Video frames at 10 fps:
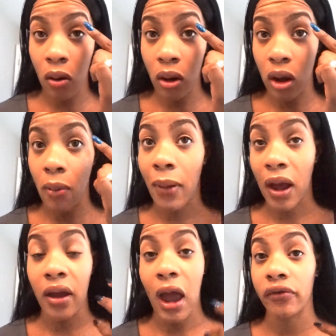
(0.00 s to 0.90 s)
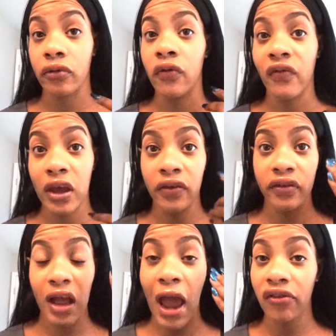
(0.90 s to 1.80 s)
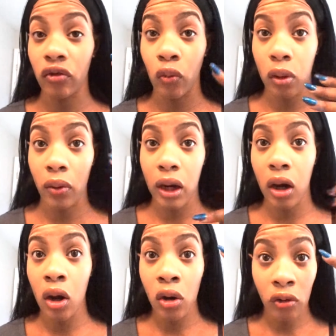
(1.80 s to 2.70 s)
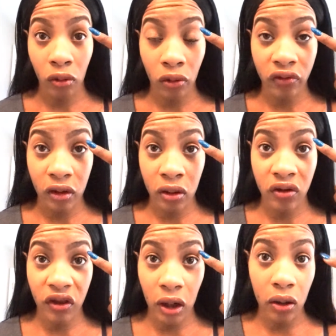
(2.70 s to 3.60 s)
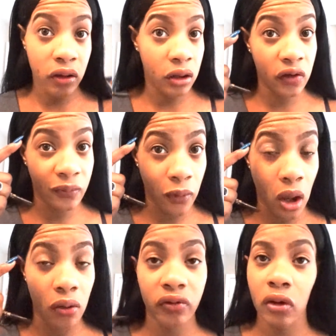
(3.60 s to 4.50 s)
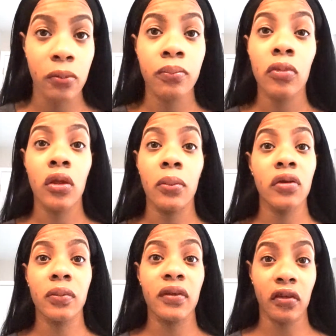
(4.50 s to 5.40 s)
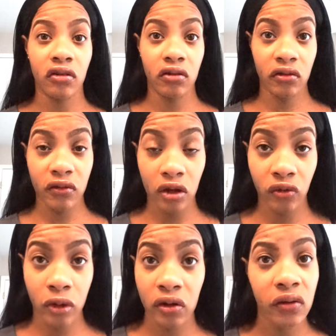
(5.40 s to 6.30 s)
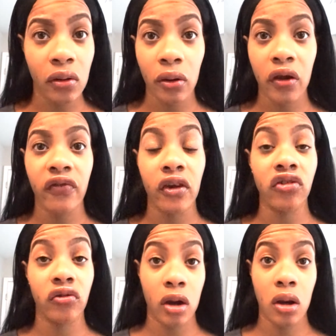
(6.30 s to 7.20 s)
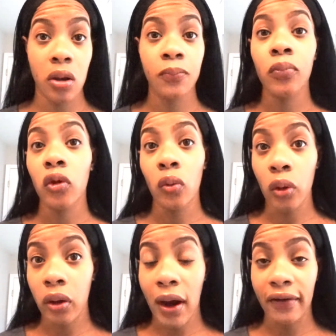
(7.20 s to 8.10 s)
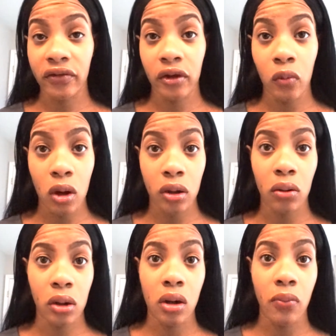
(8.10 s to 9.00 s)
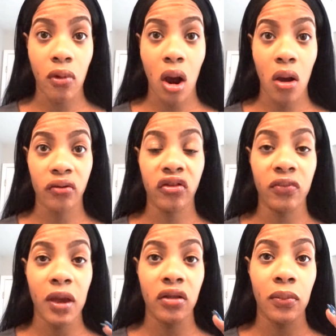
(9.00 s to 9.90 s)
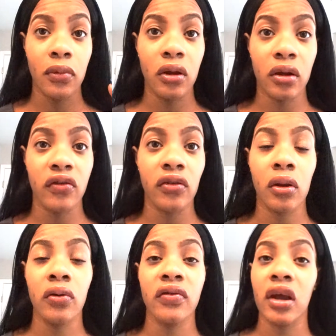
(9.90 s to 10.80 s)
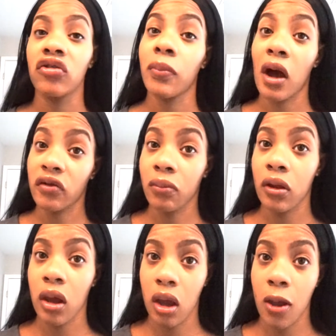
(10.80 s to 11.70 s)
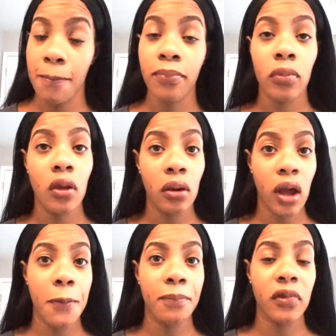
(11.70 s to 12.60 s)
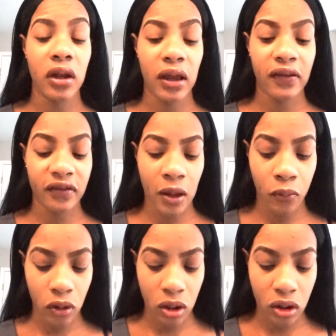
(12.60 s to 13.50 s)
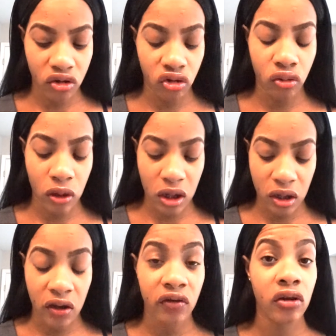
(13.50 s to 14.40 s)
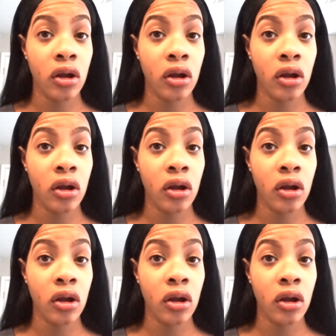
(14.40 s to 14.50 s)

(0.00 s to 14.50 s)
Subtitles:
on my actual face, the actual real hair, grows in thicker than this brow. So they're meant to be sisters, not twins, so don't get frustrated when you're actually working on your brows. Just make them look as close as you possibly can. Okay, the next step we're gonna do is